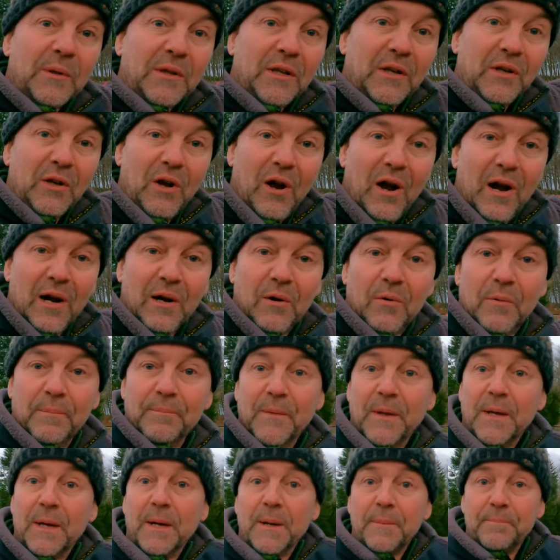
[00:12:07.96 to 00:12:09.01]
with the car on
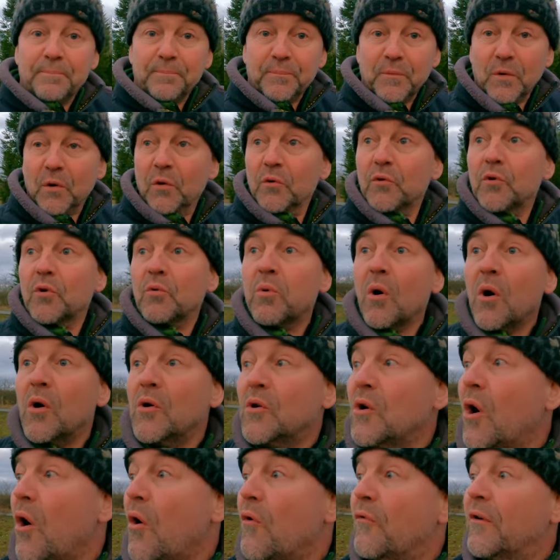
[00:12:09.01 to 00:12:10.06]
the
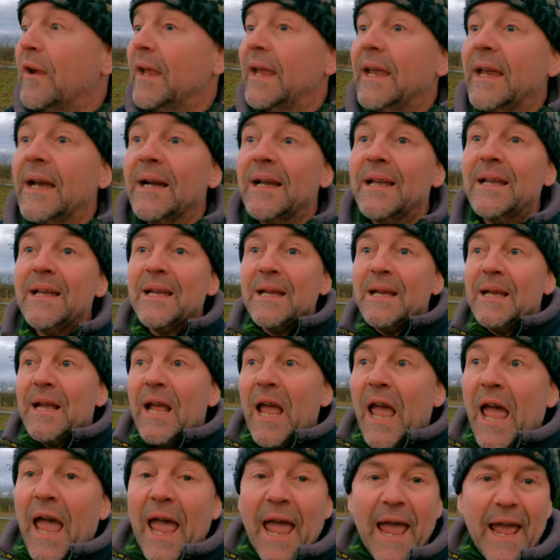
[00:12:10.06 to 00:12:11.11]
road over here,
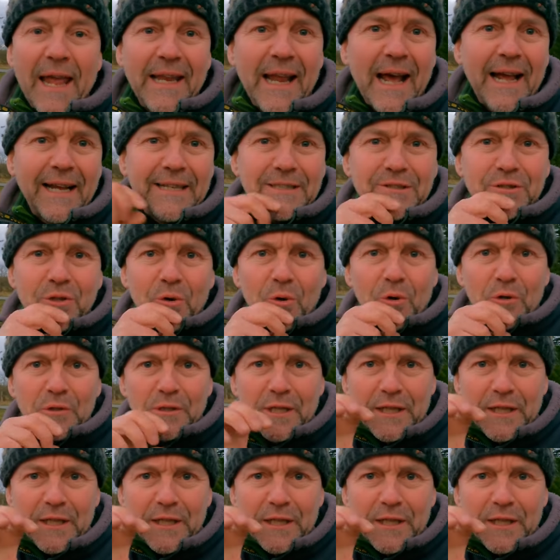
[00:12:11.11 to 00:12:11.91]
and I saw